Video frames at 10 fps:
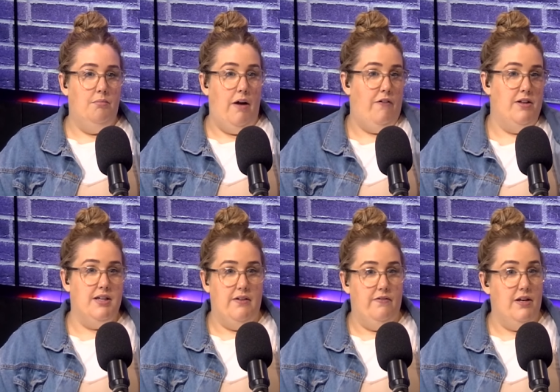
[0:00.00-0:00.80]
my phone's
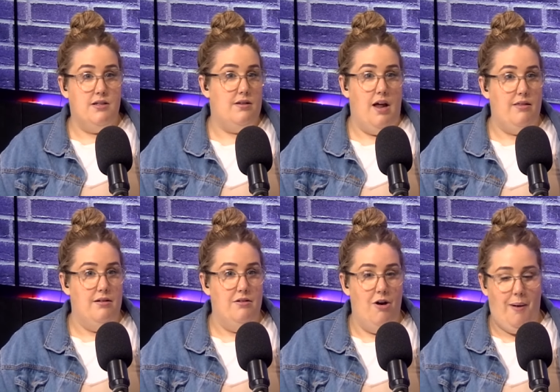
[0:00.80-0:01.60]
getting fixed.
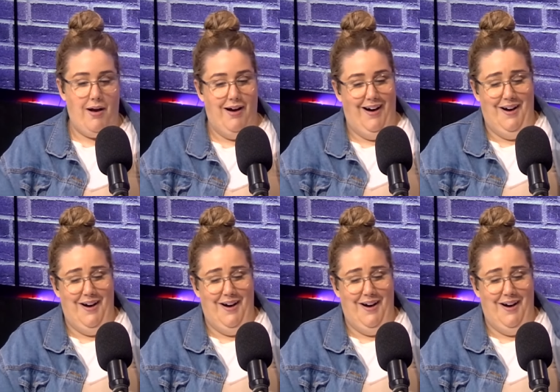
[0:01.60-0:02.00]
Nothing, no backup.